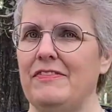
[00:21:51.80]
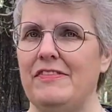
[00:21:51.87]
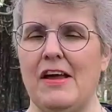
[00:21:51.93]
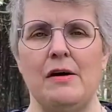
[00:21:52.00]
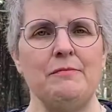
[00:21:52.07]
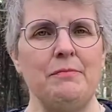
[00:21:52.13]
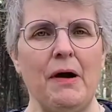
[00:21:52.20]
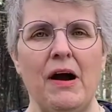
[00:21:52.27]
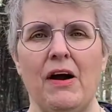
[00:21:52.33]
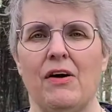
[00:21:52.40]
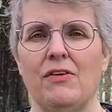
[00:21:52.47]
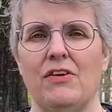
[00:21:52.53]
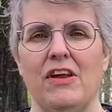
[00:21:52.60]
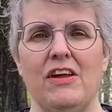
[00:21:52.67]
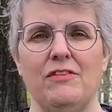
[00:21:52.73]
Deb
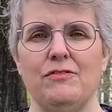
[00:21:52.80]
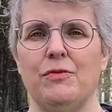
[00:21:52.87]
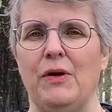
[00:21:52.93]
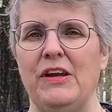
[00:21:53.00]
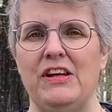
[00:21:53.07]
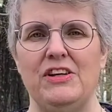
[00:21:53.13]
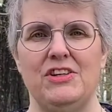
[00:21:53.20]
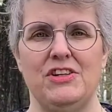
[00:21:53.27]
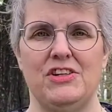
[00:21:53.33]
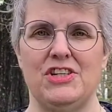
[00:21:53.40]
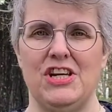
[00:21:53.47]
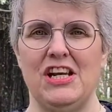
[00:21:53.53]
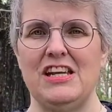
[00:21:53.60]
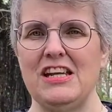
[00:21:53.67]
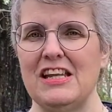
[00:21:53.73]
borrowed it when
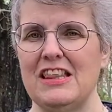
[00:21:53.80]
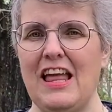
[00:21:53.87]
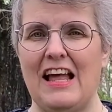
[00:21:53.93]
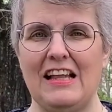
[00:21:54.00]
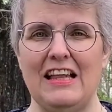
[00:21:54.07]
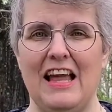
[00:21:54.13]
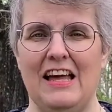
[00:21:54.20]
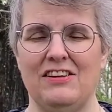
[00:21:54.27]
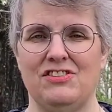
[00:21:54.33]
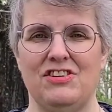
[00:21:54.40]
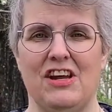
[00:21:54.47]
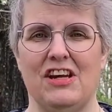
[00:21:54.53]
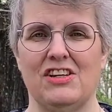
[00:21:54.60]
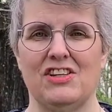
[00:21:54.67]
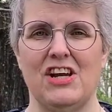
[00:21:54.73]
she did that last
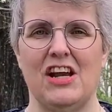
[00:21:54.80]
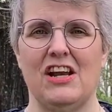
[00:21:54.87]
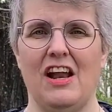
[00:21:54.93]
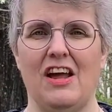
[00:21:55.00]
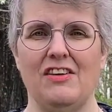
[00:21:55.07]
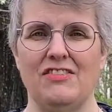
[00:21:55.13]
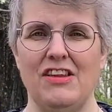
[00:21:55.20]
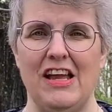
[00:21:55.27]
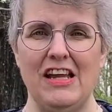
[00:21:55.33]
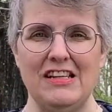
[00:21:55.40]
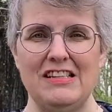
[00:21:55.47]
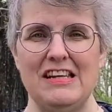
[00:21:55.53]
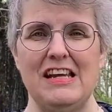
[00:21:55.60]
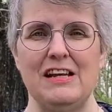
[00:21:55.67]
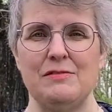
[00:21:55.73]
section of the
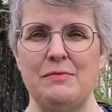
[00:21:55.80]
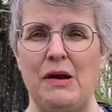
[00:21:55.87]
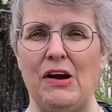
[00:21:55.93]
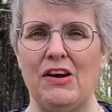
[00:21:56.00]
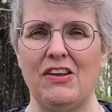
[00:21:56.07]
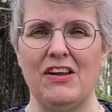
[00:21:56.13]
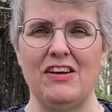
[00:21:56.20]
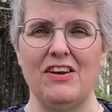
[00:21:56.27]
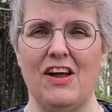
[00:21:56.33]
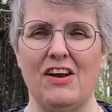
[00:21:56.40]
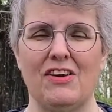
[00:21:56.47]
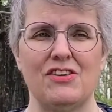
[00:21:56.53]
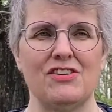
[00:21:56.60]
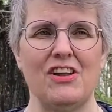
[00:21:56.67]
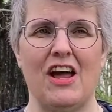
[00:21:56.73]
AT in Maryland on
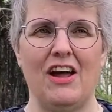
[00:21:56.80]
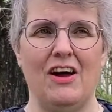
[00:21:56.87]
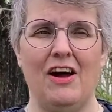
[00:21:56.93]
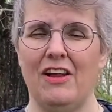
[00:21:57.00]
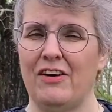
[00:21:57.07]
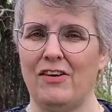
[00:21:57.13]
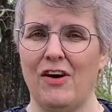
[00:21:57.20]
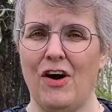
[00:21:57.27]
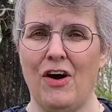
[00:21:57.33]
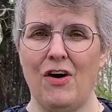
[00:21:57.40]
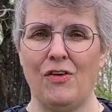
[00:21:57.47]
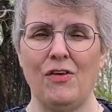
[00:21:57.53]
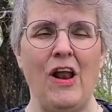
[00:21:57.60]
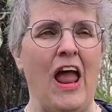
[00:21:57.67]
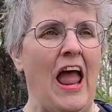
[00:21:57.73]
her
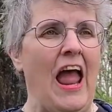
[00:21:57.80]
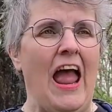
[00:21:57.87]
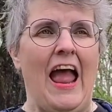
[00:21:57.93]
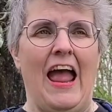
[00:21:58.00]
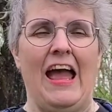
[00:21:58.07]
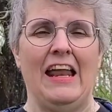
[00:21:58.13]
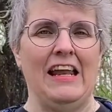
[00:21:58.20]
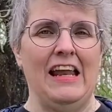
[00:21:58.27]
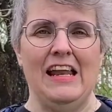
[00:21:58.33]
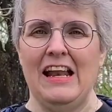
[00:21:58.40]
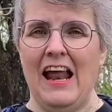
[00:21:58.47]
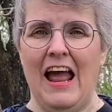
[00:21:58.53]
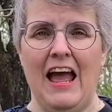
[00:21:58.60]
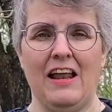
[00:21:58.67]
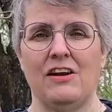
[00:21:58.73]
own, and it
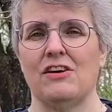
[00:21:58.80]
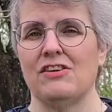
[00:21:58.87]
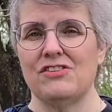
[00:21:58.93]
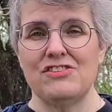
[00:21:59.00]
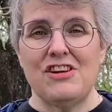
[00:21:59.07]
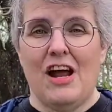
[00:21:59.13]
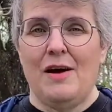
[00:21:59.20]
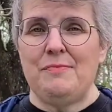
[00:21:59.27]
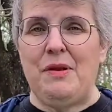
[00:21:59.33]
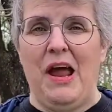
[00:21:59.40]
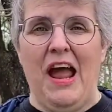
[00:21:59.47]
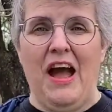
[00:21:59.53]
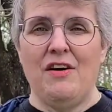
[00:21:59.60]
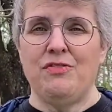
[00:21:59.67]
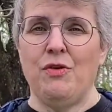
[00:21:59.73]
had her stopped
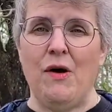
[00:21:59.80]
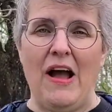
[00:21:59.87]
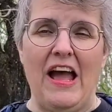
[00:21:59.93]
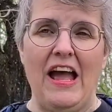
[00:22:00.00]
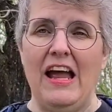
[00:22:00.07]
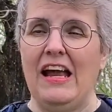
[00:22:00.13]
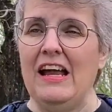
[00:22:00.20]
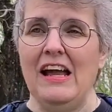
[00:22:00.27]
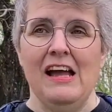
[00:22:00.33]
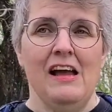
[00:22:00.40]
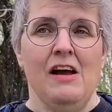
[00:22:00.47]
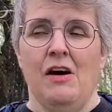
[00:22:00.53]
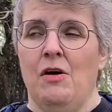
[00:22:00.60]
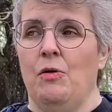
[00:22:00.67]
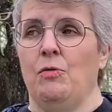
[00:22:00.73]
halfway
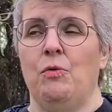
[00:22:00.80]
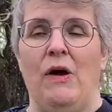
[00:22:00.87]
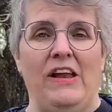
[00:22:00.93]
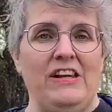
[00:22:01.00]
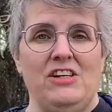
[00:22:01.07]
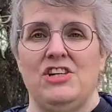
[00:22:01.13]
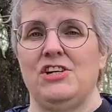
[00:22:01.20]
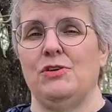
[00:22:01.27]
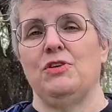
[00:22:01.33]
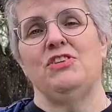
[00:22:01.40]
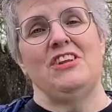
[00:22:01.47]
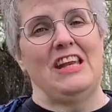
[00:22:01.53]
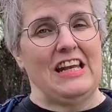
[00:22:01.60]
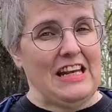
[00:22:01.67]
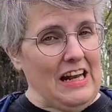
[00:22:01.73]
when she was
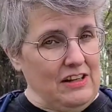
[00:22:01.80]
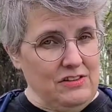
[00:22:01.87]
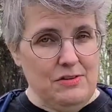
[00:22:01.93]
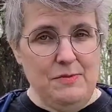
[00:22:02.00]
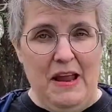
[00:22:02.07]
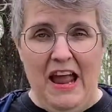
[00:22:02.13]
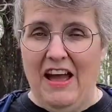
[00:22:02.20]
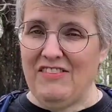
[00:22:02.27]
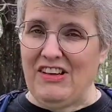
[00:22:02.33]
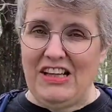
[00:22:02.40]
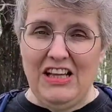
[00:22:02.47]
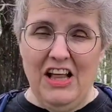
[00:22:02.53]
sitting next to me having